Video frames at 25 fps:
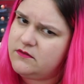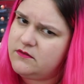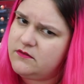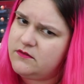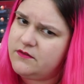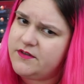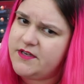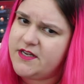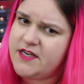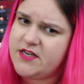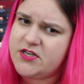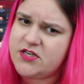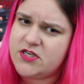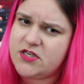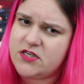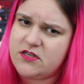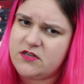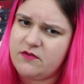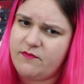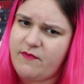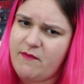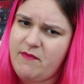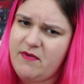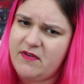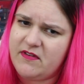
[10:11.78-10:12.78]
Nich? So
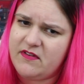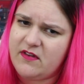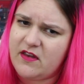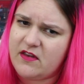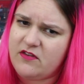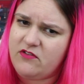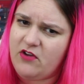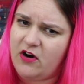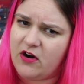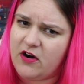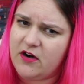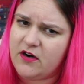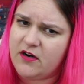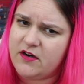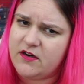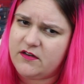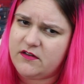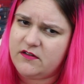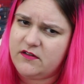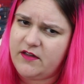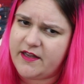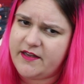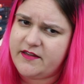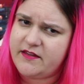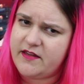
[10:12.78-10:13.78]
maybe it's like dark,
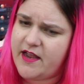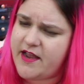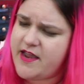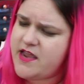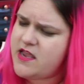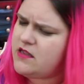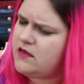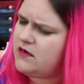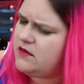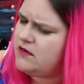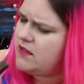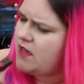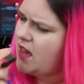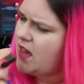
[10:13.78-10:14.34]
like night?